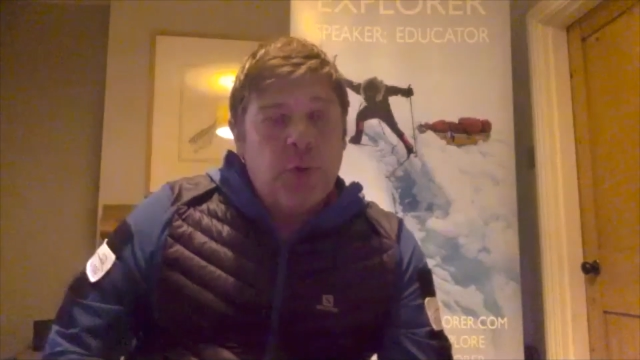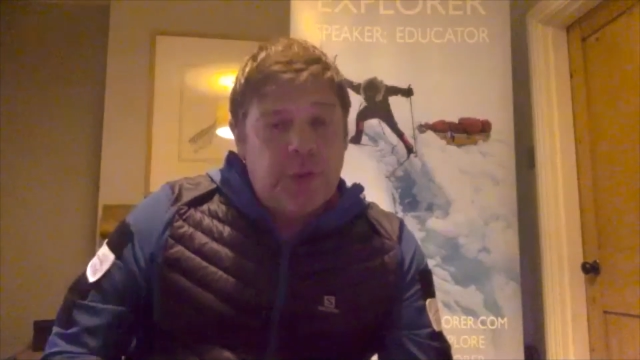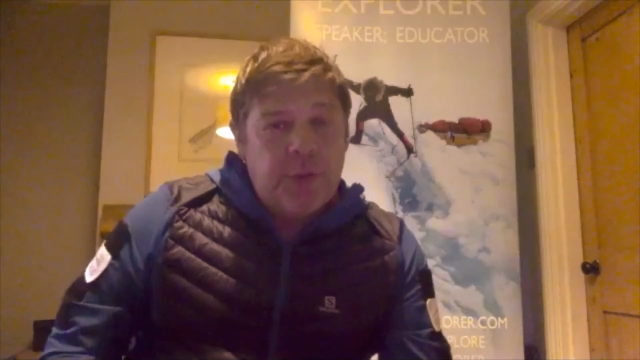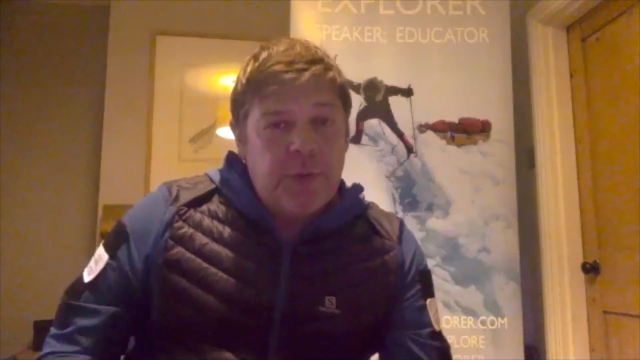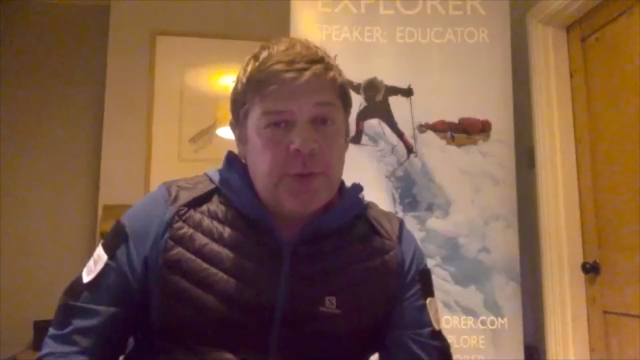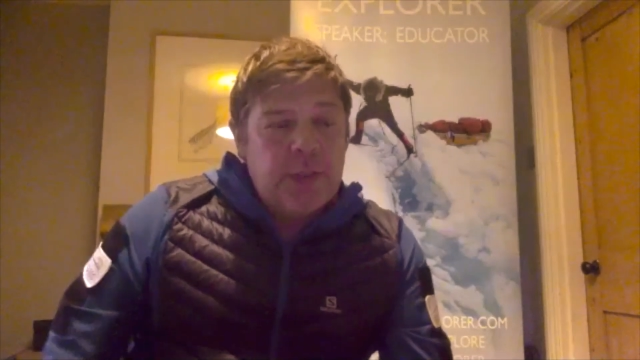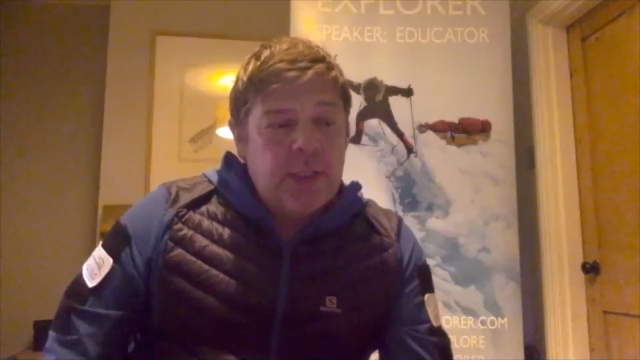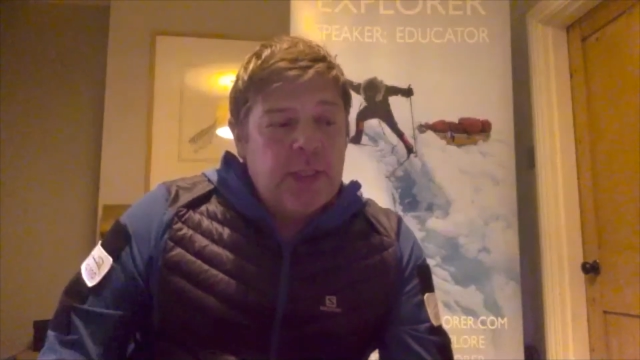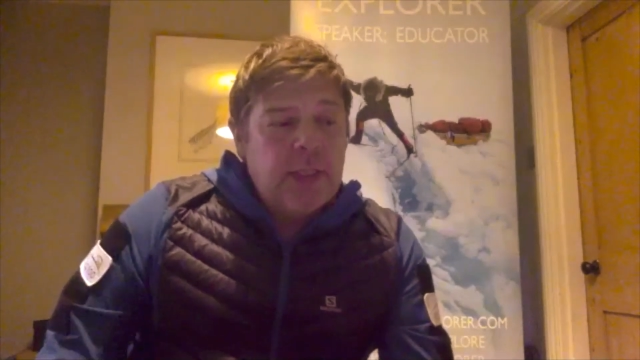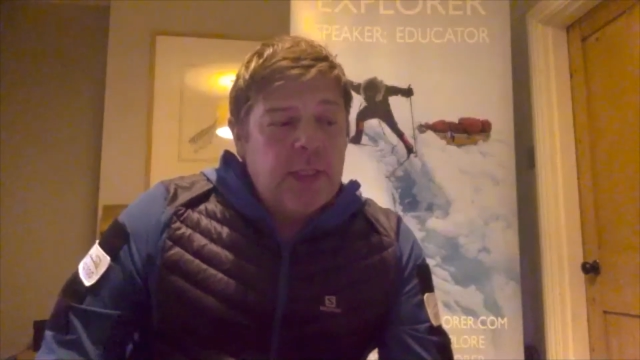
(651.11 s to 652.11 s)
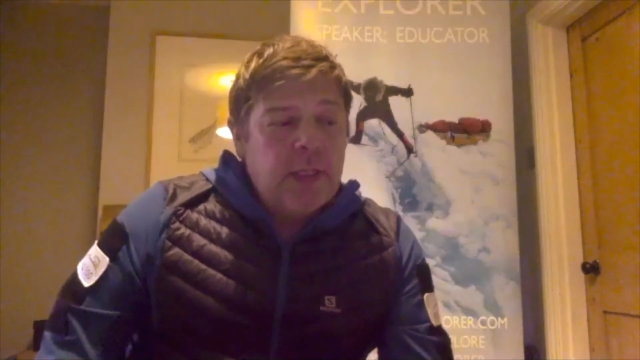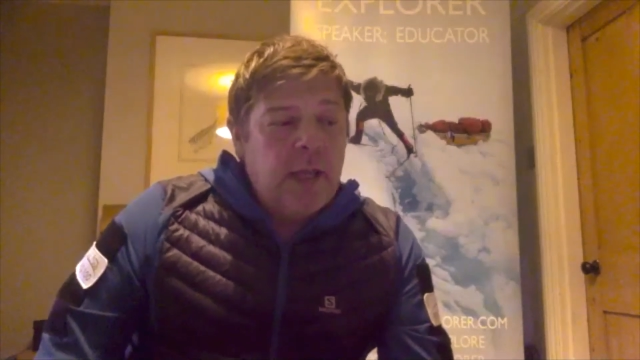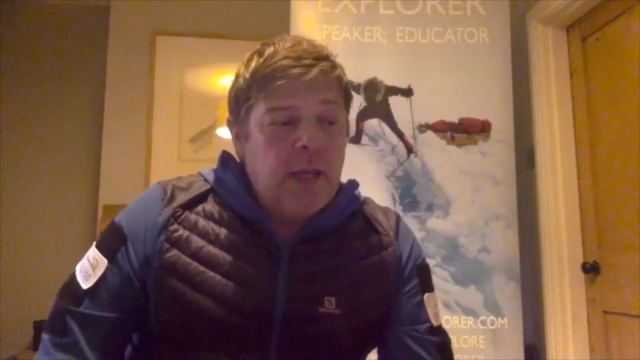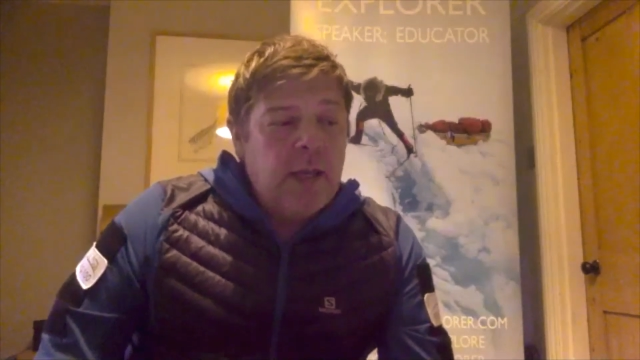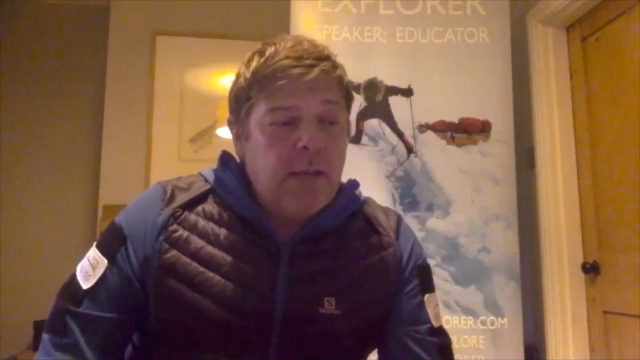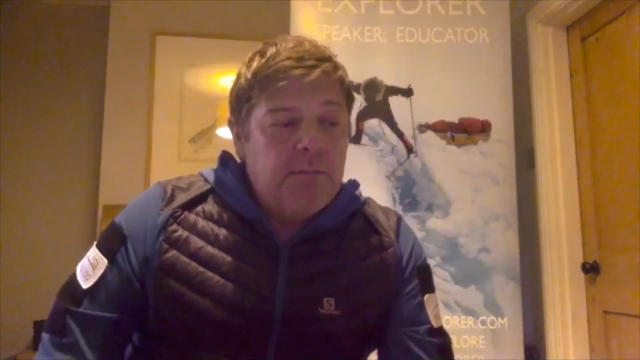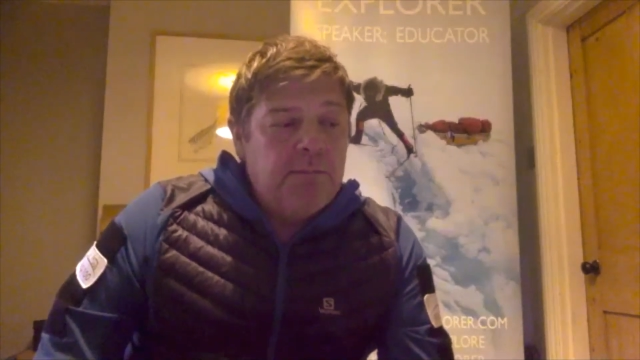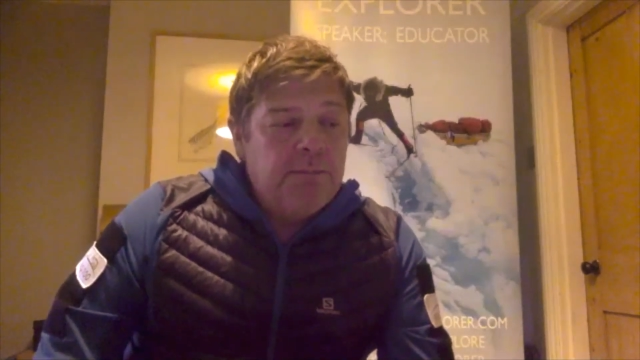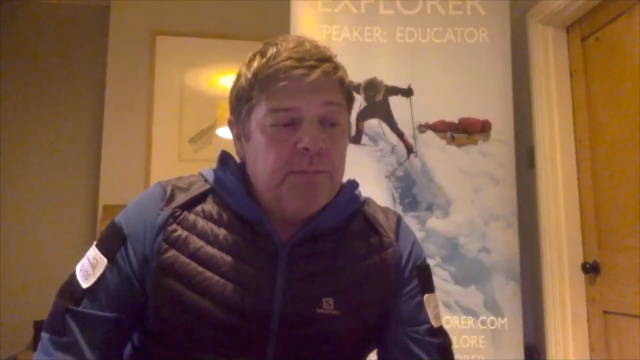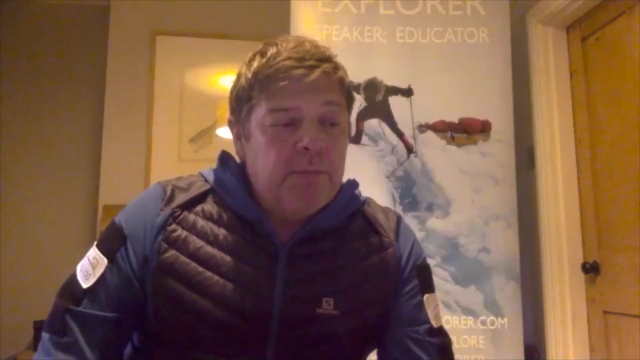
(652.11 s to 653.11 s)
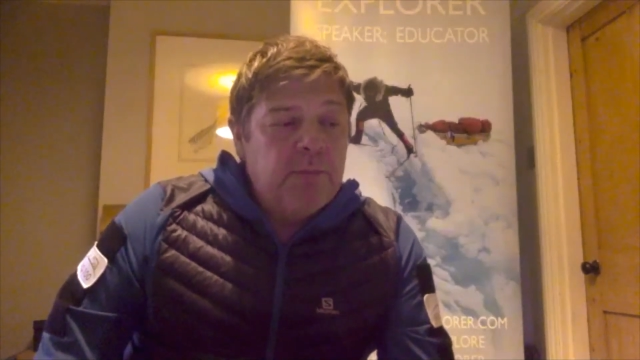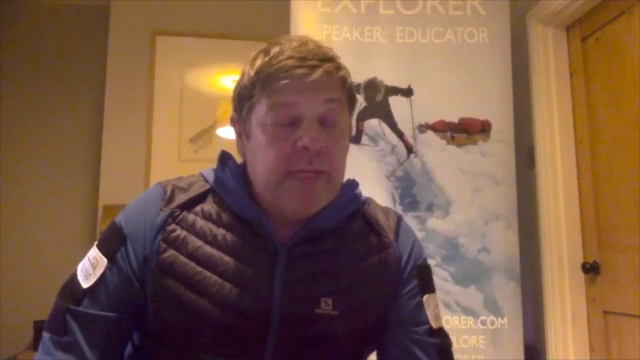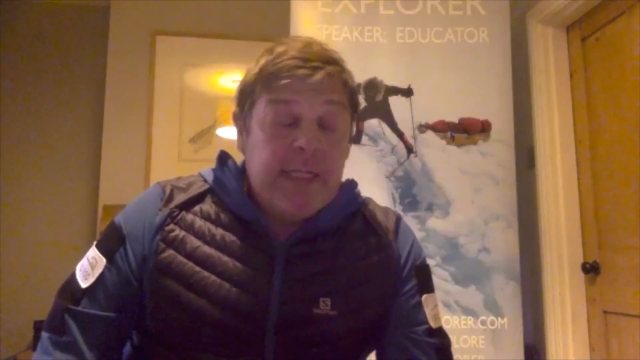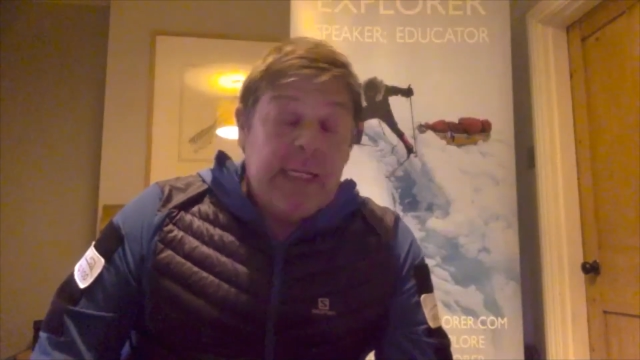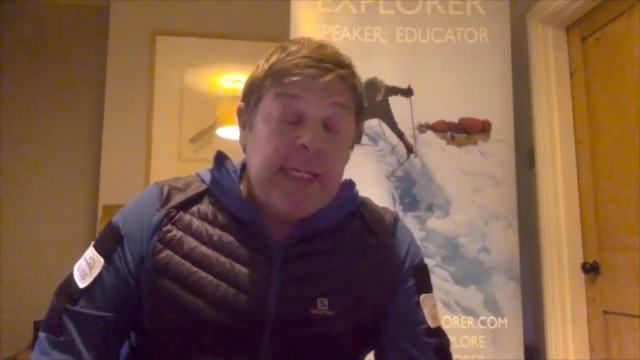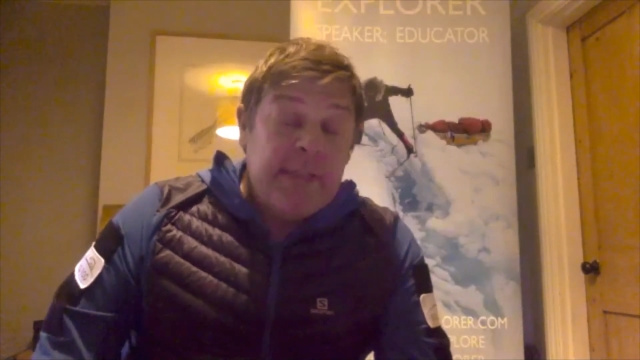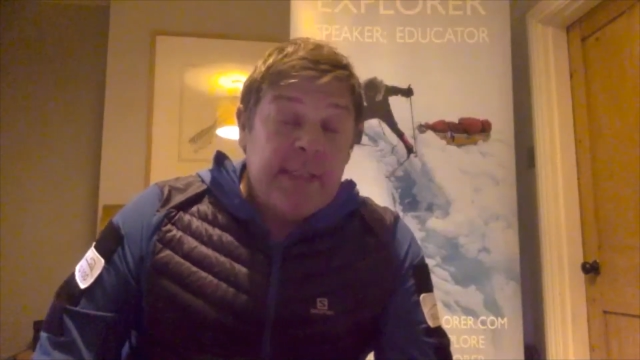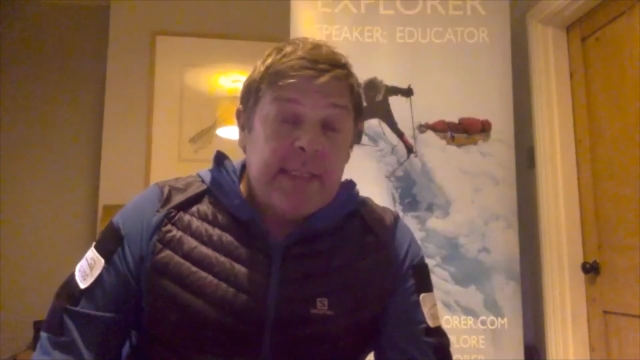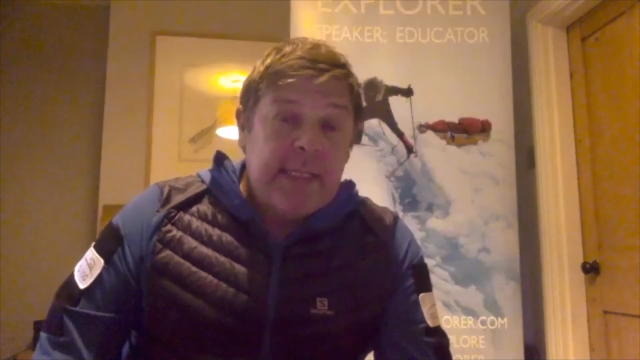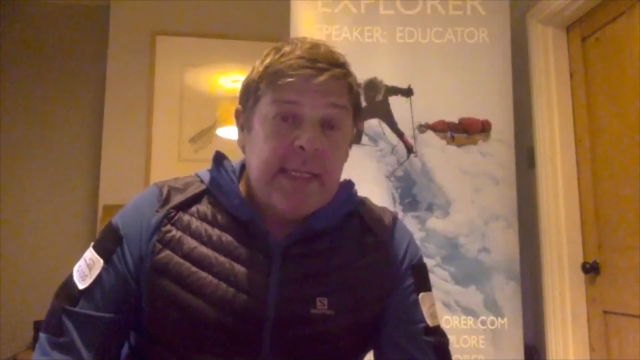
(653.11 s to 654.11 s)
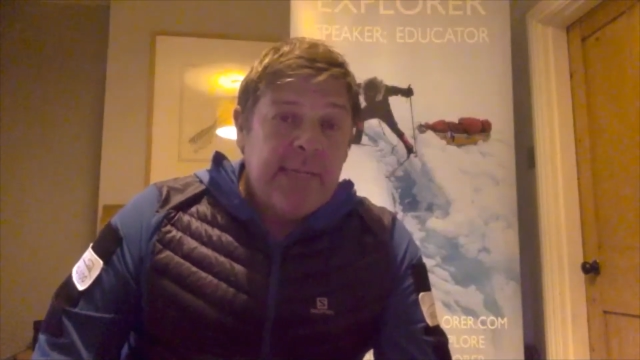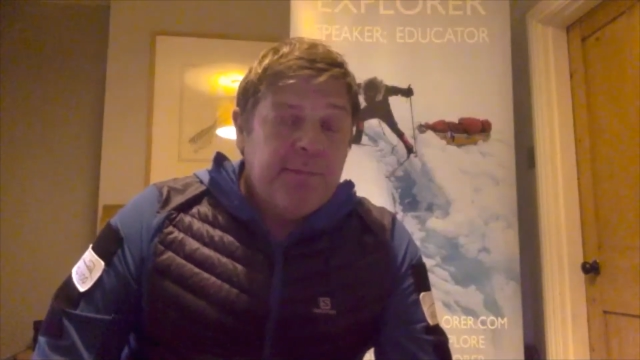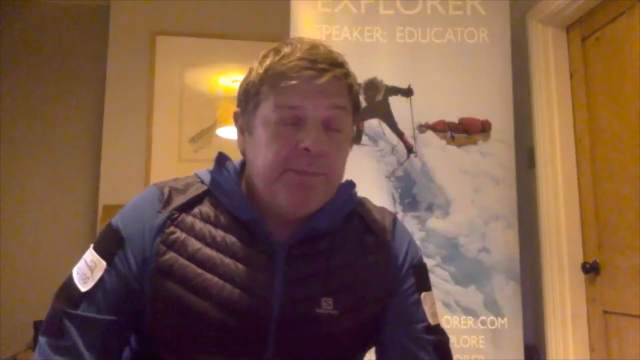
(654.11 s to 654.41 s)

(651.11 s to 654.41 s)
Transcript: So he was really leaving the team.